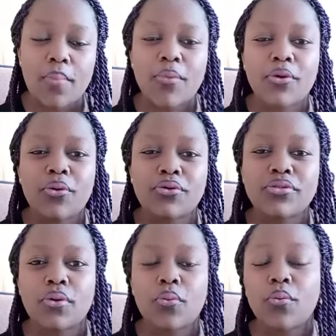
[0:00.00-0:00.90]

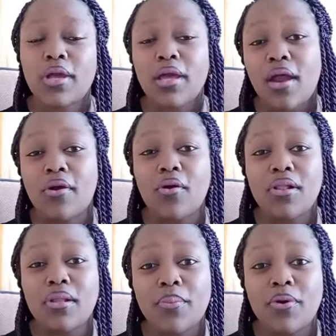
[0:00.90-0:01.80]
because we are
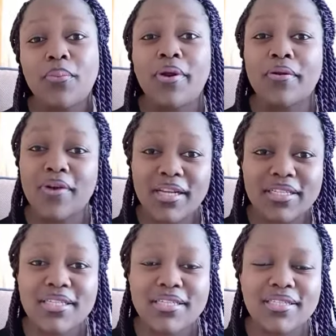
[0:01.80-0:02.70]
all about
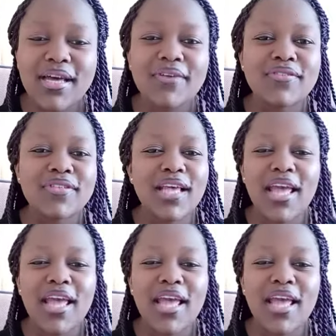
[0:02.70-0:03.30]
parenting stuffs,